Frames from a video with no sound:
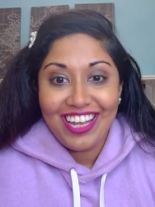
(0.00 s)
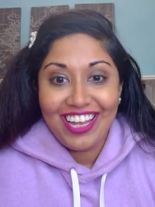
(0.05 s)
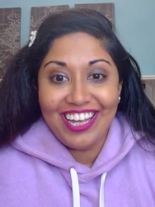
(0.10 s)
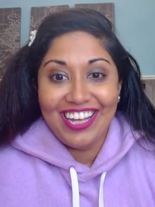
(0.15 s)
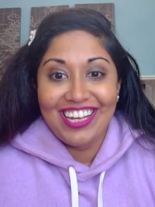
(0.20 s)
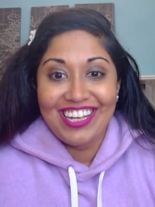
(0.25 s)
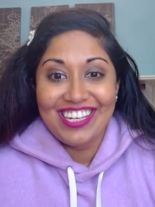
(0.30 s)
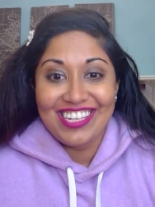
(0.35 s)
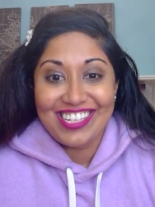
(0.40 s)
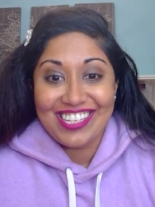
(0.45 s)

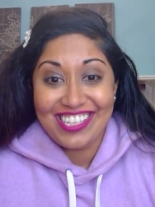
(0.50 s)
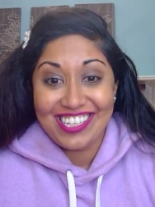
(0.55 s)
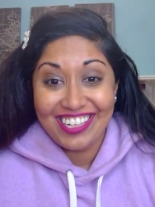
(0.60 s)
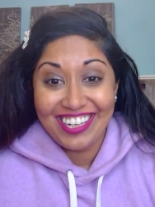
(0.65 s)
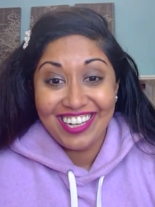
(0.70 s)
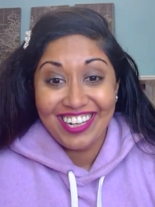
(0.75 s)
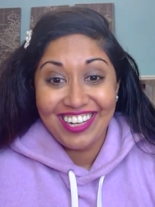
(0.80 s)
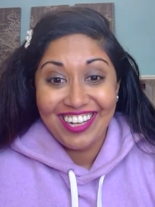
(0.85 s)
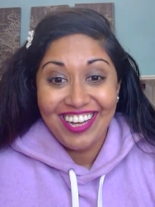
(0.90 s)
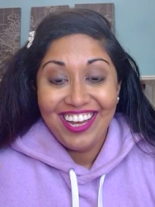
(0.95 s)

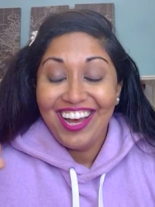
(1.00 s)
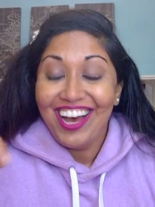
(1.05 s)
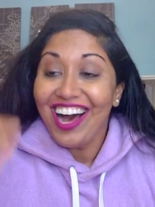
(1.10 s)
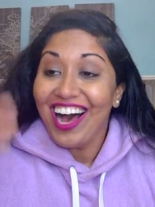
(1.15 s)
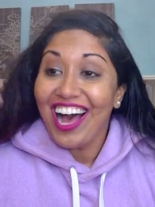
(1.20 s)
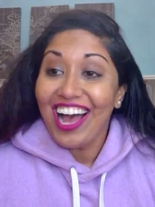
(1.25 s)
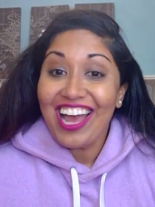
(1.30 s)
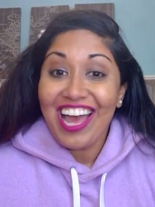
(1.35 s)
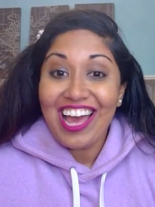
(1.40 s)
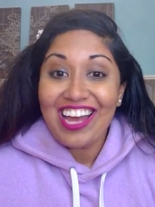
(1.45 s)
is
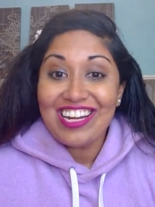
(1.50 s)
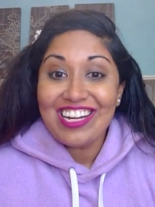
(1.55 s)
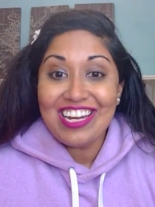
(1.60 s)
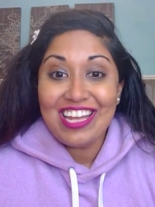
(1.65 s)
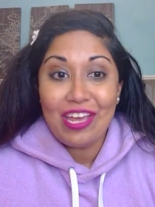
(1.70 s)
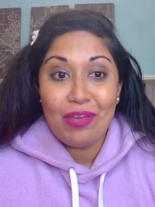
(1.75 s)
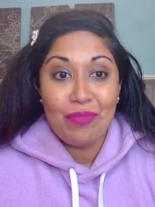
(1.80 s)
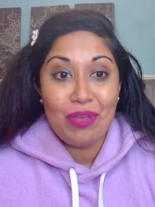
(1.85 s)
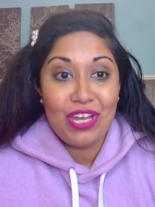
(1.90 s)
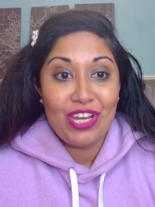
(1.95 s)
I had an
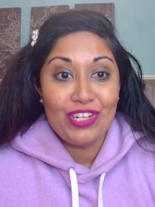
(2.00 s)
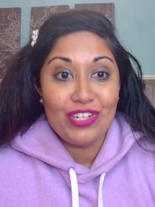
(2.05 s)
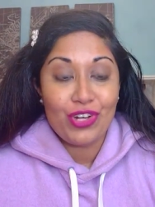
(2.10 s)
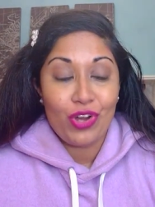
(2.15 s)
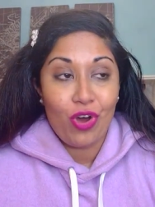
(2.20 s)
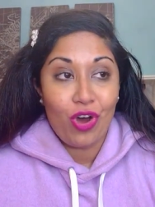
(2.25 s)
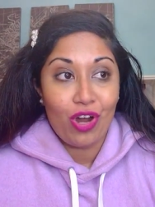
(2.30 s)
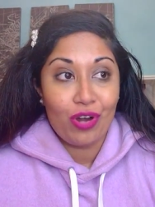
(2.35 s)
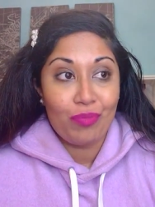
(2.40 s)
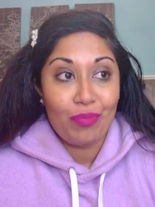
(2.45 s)
image
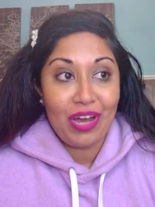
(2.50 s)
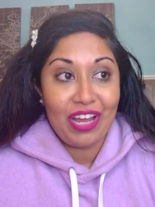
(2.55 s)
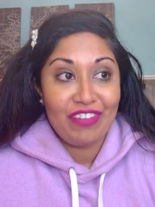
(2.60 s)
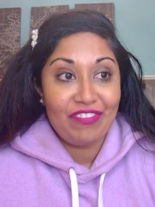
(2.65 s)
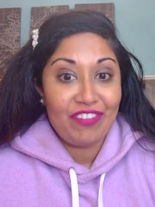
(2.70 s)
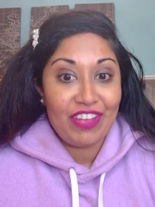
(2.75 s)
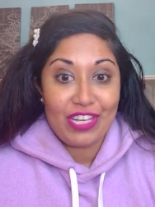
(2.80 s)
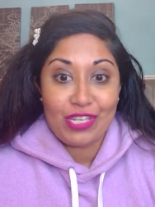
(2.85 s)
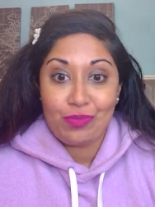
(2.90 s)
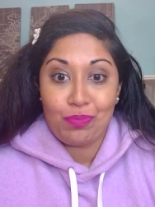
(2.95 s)
on my
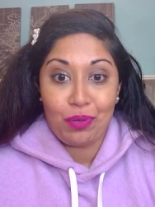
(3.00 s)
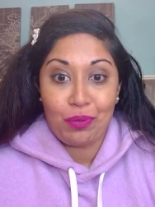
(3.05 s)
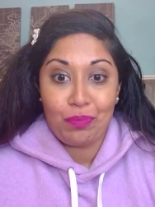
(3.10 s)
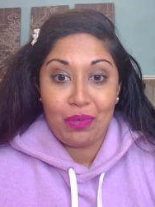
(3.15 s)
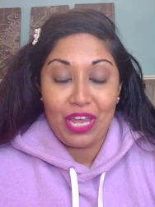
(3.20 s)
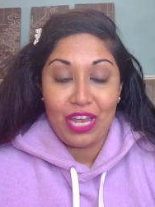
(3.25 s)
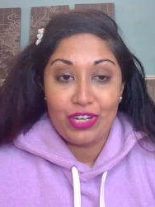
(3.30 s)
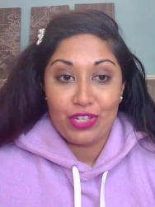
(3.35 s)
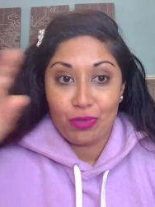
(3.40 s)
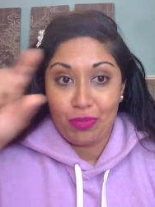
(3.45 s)
Facebook
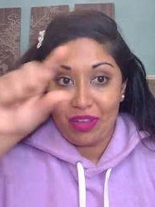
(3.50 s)
page,